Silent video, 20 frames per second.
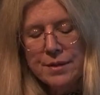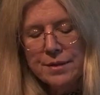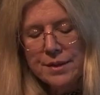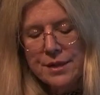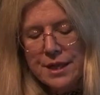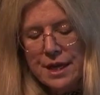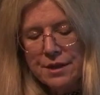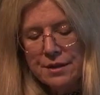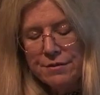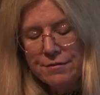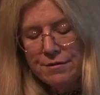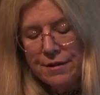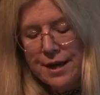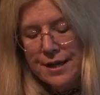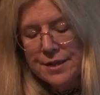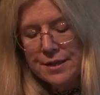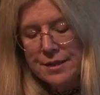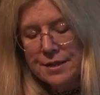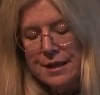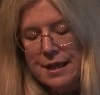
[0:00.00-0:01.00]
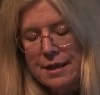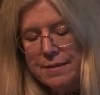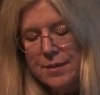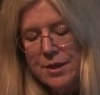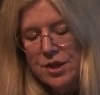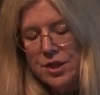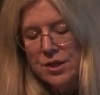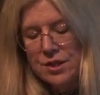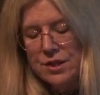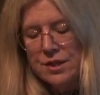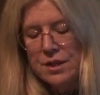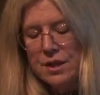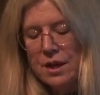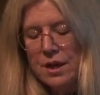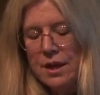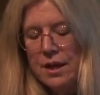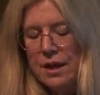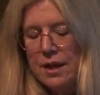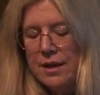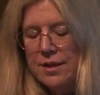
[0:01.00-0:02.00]
standard phrases and images,
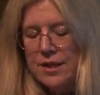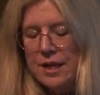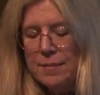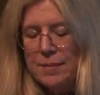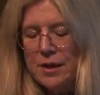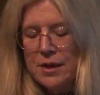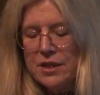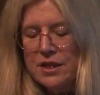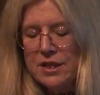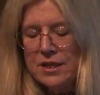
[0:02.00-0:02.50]
subsequent